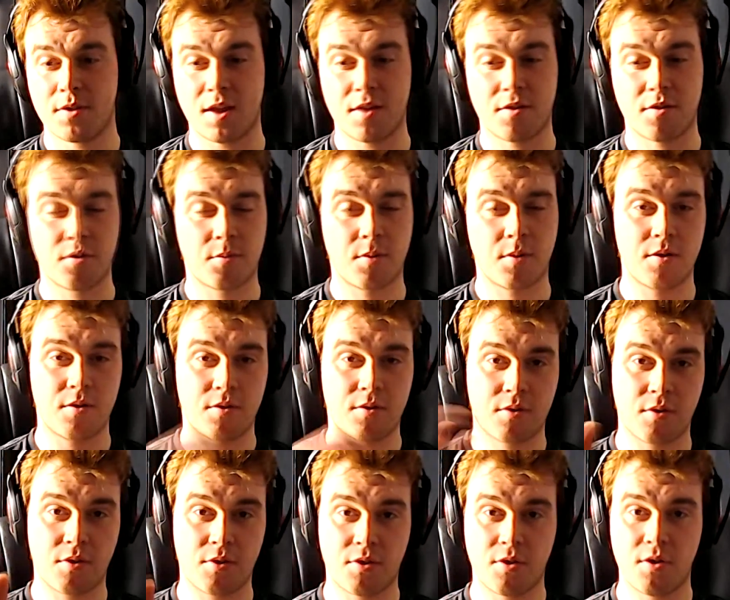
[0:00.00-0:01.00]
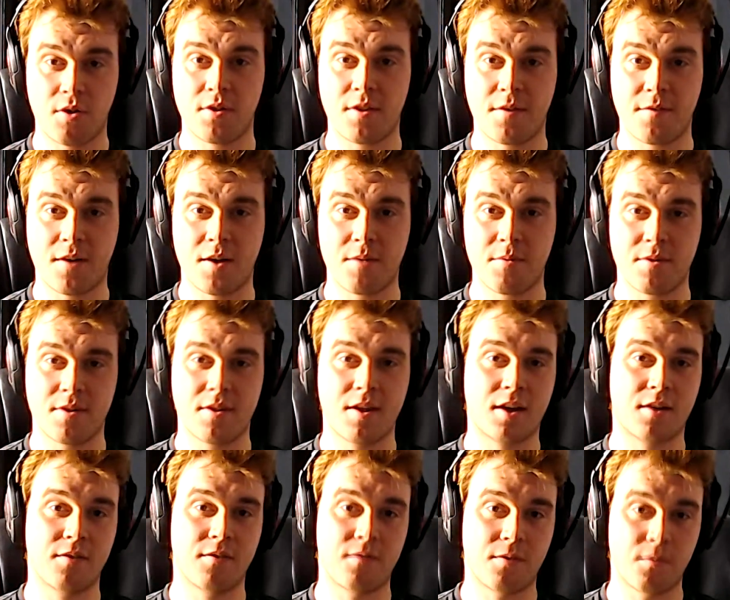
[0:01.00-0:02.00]
That's almost 30 frames a
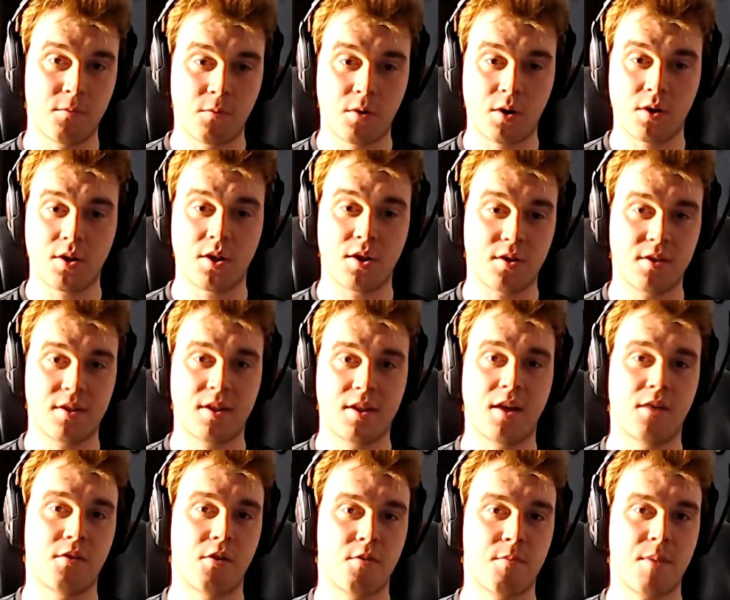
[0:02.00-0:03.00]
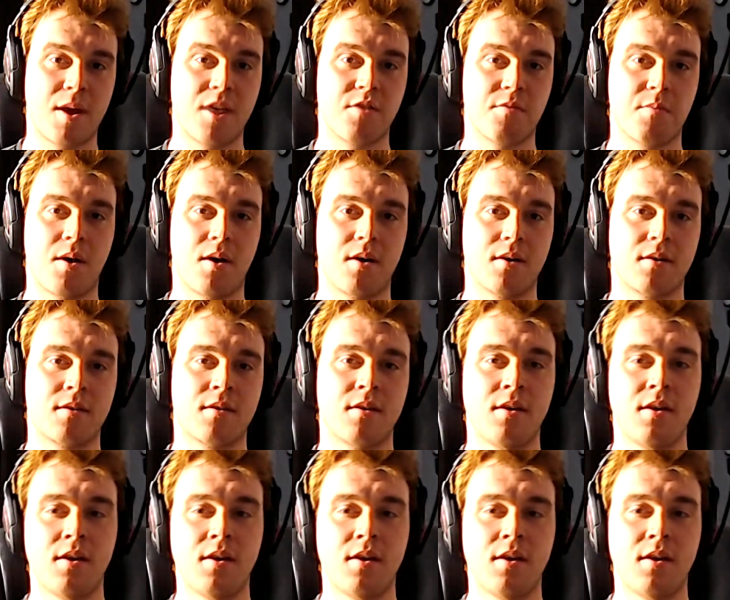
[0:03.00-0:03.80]
second from what you could see on those benchmarks,